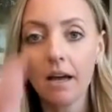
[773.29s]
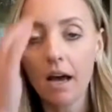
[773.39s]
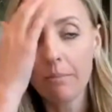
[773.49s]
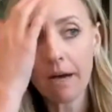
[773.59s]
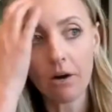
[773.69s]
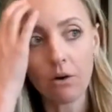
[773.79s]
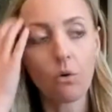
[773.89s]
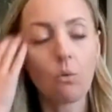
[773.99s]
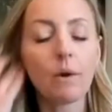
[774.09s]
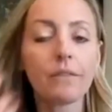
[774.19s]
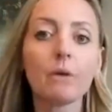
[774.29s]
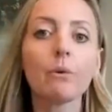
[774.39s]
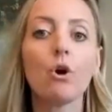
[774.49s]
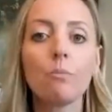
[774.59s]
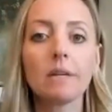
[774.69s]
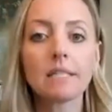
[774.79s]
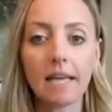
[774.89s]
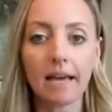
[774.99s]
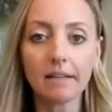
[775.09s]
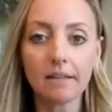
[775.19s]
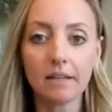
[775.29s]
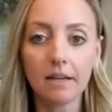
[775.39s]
about what they were hoping to get.